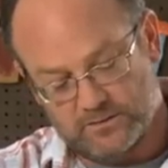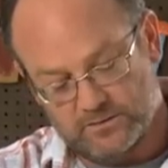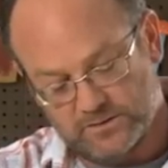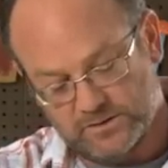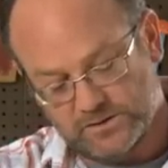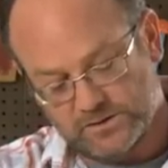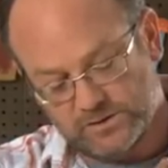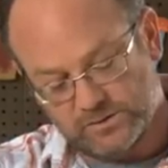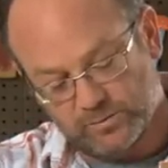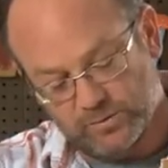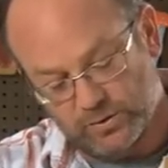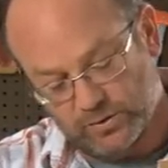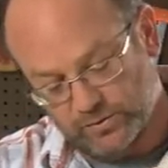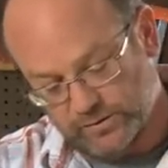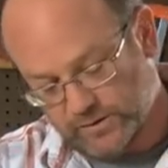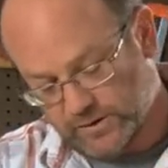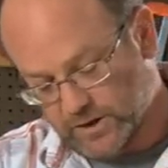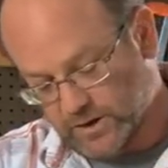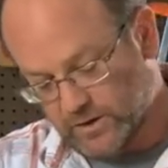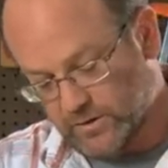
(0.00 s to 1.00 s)

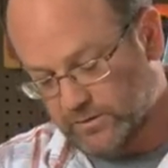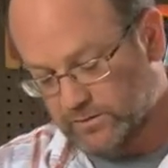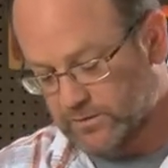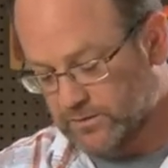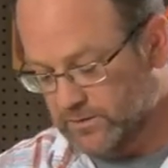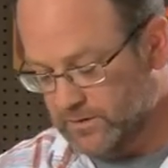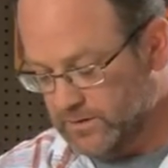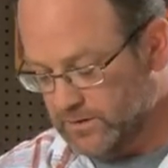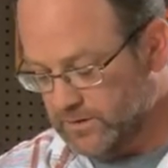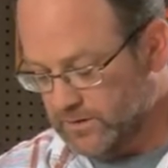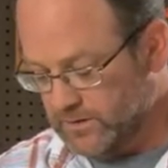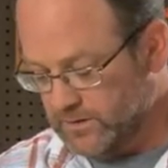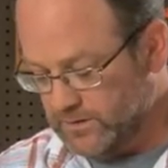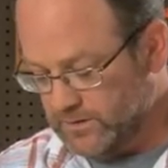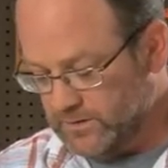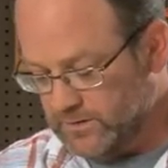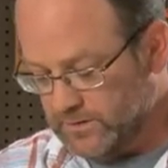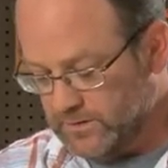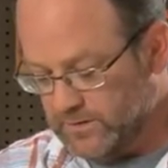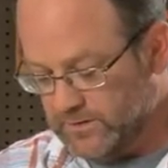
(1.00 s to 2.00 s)
smooth coat
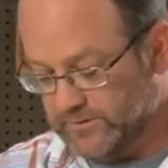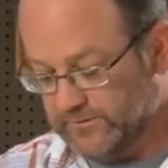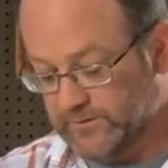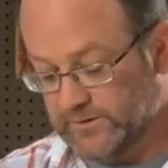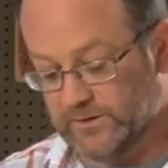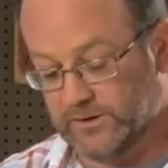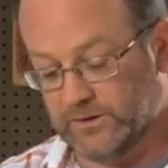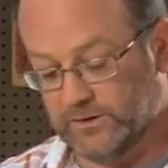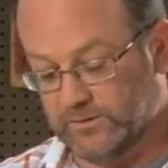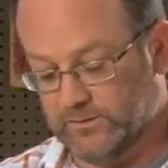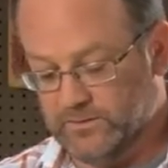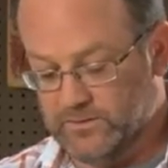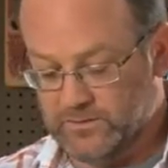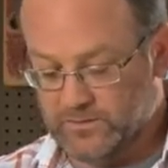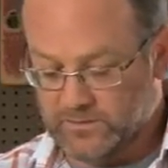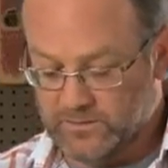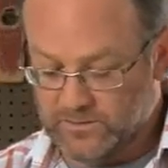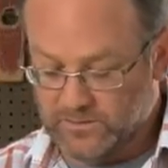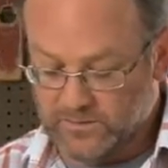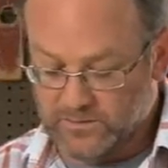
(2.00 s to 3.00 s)
of glue
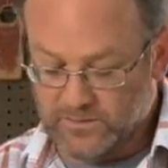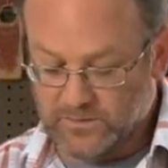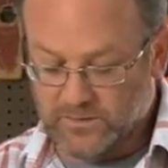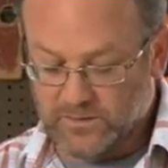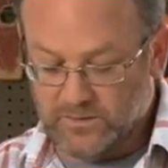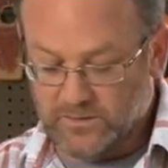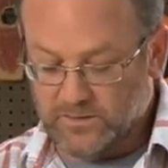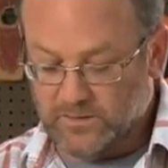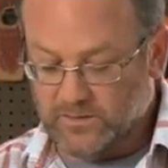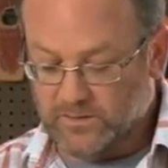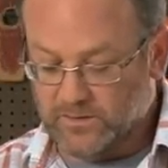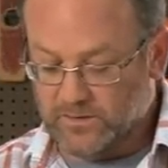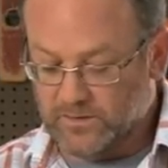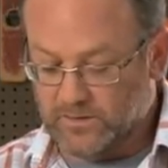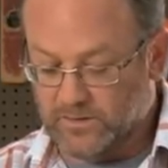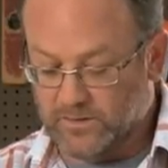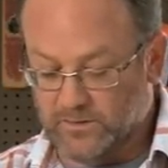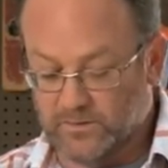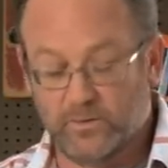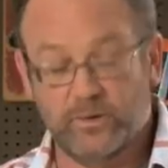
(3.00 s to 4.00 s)

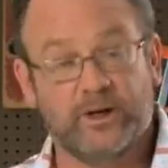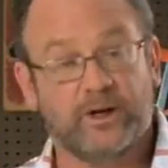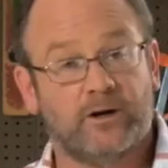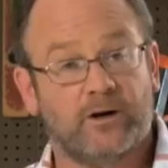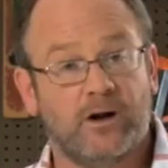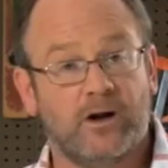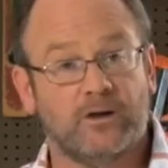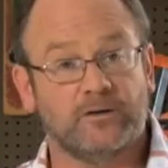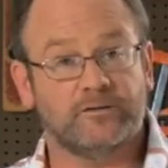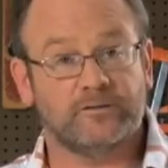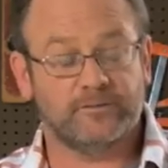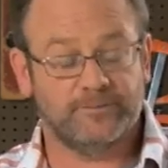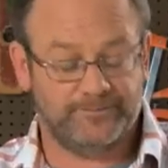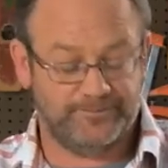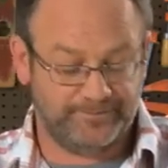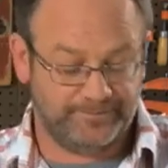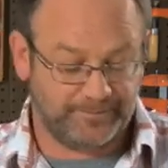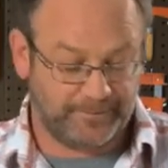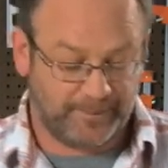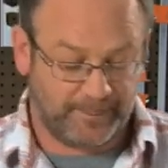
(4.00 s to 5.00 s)
all the way across.
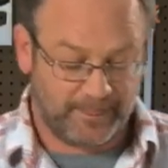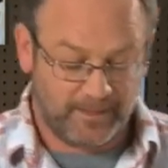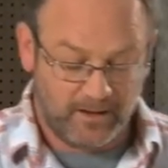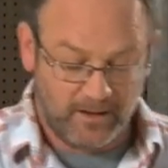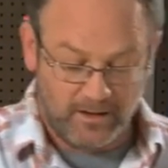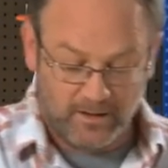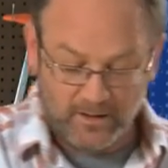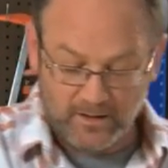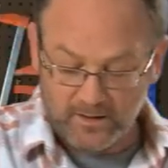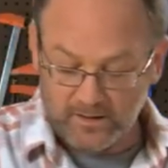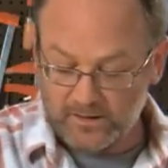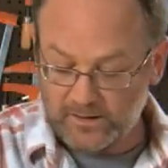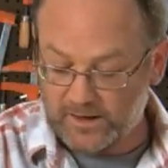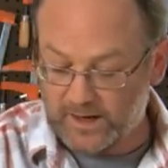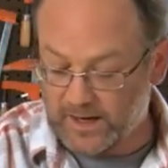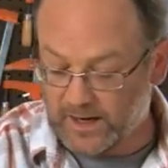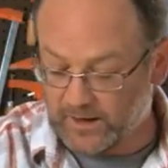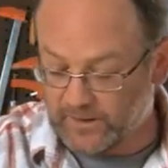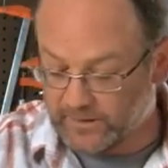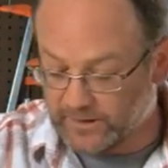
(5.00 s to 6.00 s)

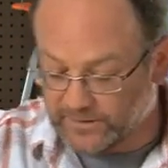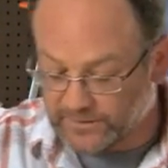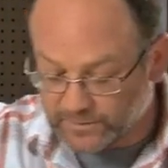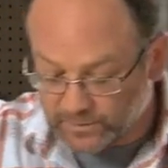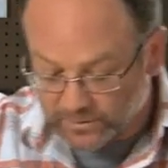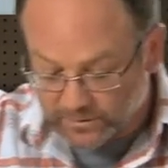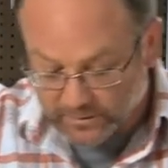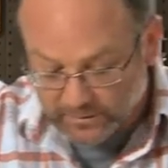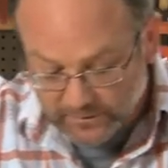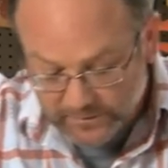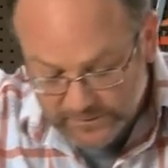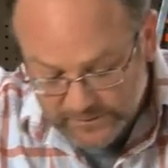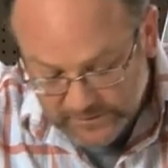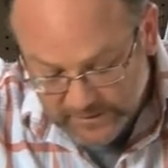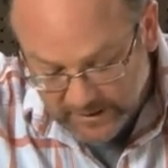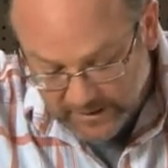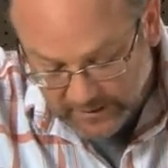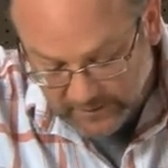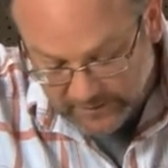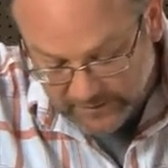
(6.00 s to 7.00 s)
Now, as we're setting